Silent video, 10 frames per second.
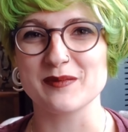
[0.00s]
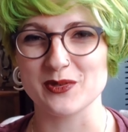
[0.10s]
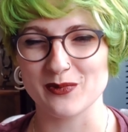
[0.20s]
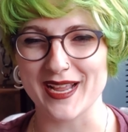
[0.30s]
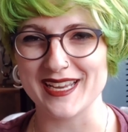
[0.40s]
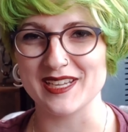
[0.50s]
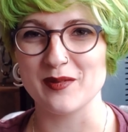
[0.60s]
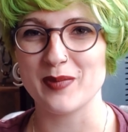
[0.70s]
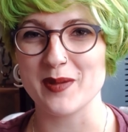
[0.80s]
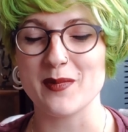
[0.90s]
Red
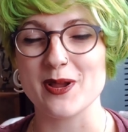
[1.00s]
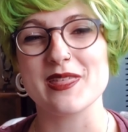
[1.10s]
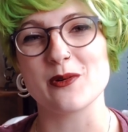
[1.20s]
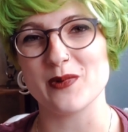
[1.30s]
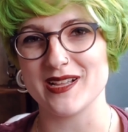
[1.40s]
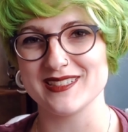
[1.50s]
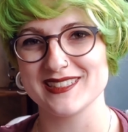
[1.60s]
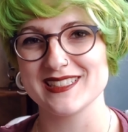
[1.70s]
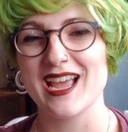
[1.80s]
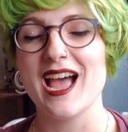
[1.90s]
by Martha
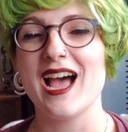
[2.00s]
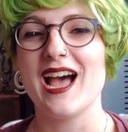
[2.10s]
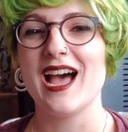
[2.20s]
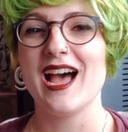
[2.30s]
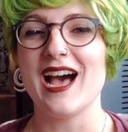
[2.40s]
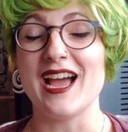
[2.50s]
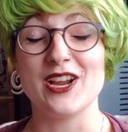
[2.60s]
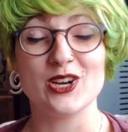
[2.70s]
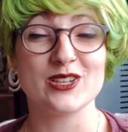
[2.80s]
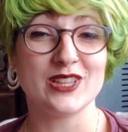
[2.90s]
Wells. I
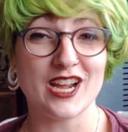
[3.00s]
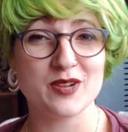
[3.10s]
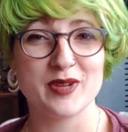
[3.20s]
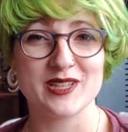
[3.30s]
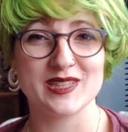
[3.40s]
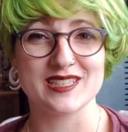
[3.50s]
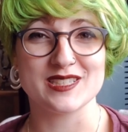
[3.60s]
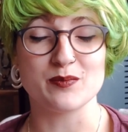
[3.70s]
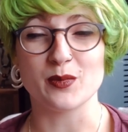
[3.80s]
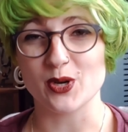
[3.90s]
heard a lot about this
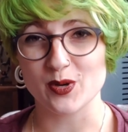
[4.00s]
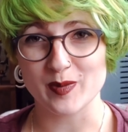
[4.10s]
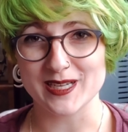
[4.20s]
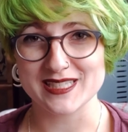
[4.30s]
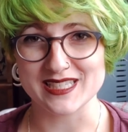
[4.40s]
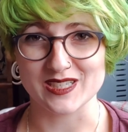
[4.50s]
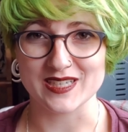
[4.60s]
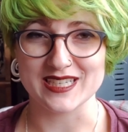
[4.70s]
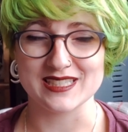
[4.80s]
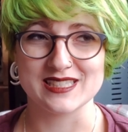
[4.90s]
Murderbot
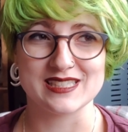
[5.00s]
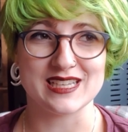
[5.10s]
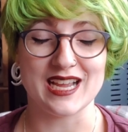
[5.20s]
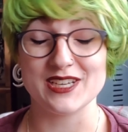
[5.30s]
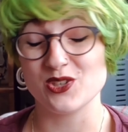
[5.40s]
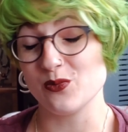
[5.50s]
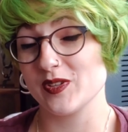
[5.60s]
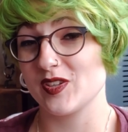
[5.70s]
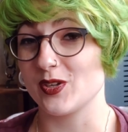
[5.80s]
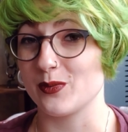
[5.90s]
series. I don't
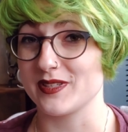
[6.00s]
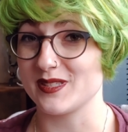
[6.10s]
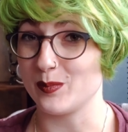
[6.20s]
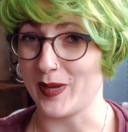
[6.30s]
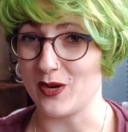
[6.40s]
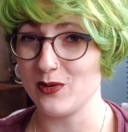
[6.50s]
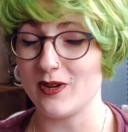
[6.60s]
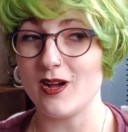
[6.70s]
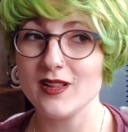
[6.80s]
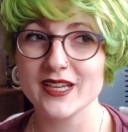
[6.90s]
really know what it's about.
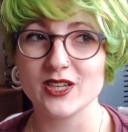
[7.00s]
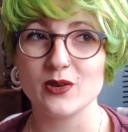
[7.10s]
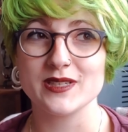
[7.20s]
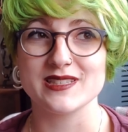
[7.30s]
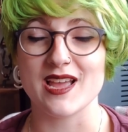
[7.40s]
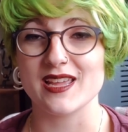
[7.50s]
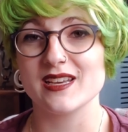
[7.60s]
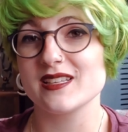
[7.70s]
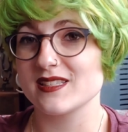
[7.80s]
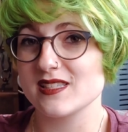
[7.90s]
All I know is that it
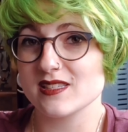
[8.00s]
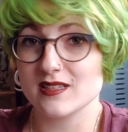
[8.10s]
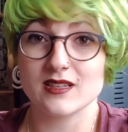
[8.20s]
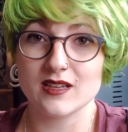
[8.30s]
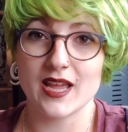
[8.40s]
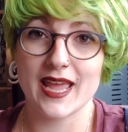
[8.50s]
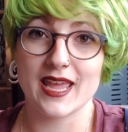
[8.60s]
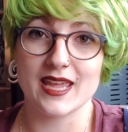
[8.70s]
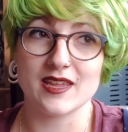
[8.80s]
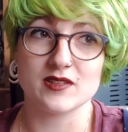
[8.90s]
is
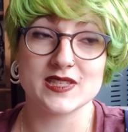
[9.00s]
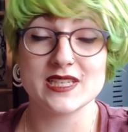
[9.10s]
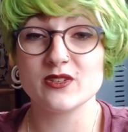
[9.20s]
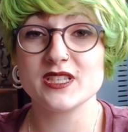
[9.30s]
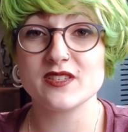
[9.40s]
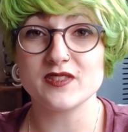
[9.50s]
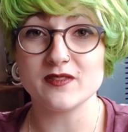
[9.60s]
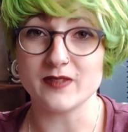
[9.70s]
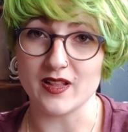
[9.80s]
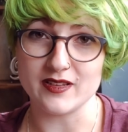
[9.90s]
a series of
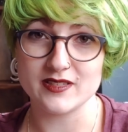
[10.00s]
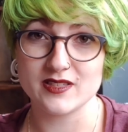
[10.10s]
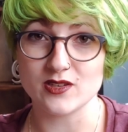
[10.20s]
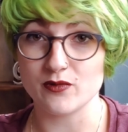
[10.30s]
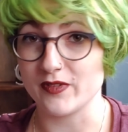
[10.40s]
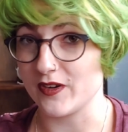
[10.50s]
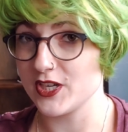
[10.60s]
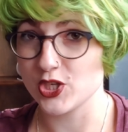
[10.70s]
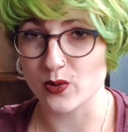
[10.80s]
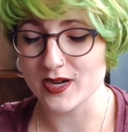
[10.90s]
novellas, so very
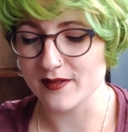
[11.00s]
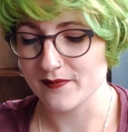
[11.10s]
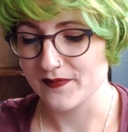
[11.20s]
short,